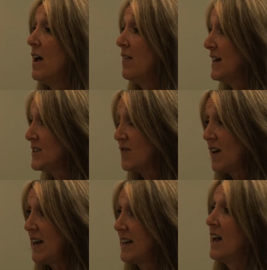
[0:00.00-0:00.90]
That's
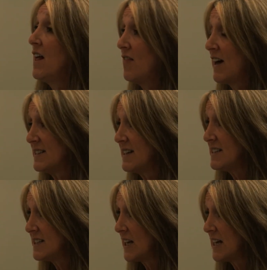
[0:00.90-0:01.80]
fine, that's our
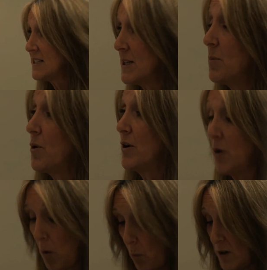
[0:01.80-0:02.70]
starting point.
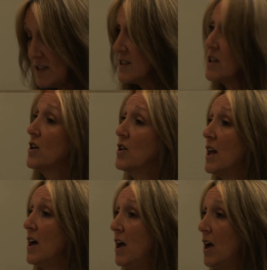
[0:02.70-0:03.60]
What is the
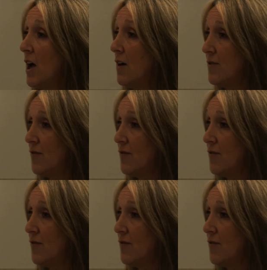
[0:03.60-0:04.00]
colour of the